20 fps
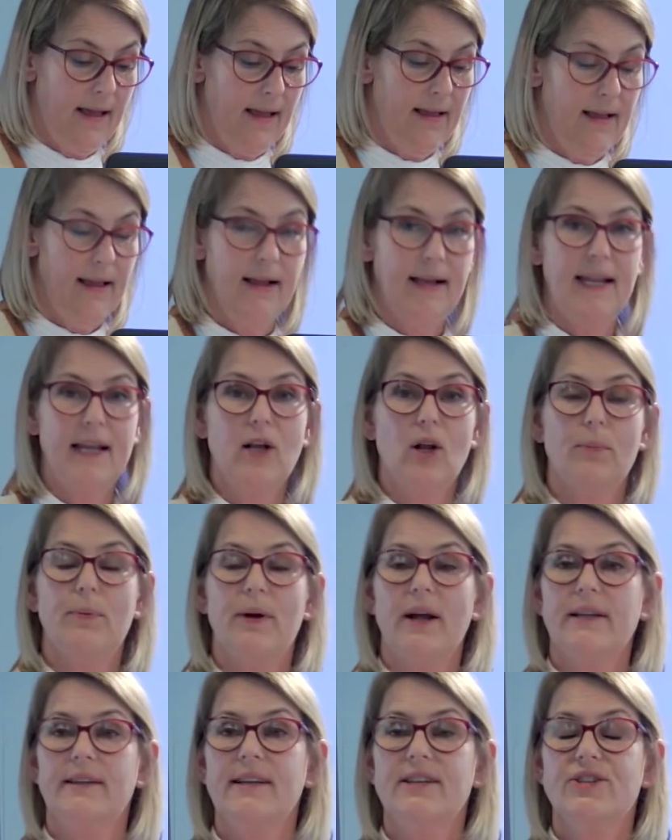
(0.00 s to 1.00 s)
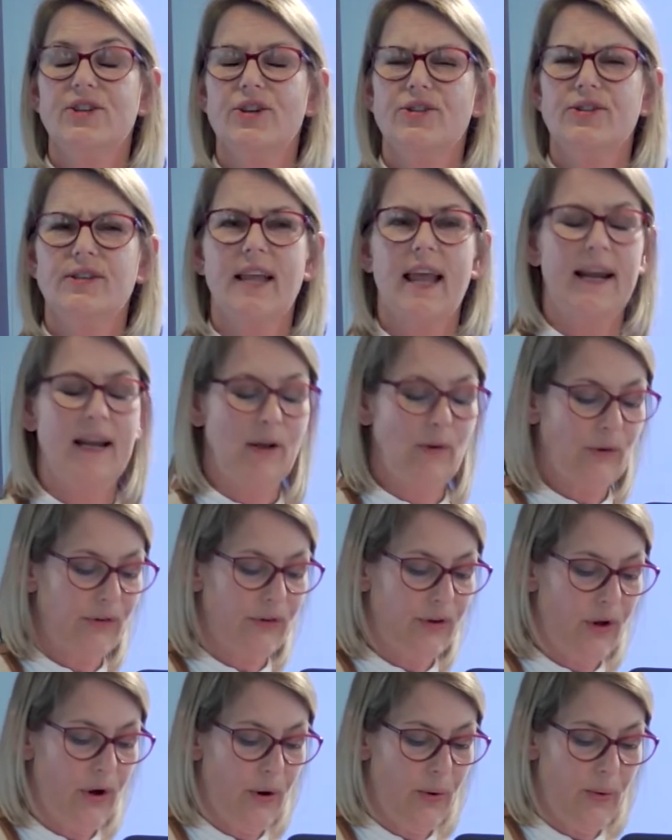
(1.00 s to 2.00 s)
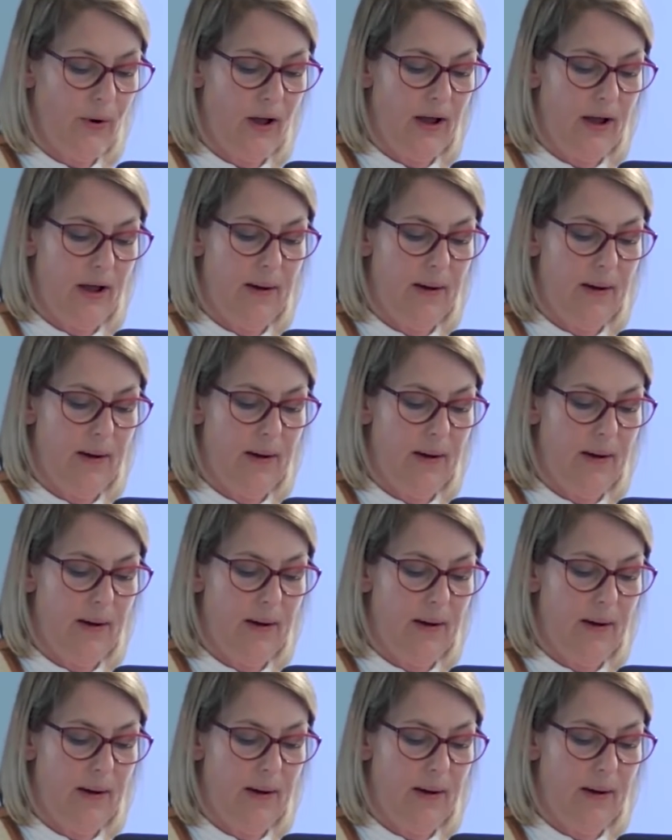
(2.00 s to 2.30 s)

Legal practitioners can also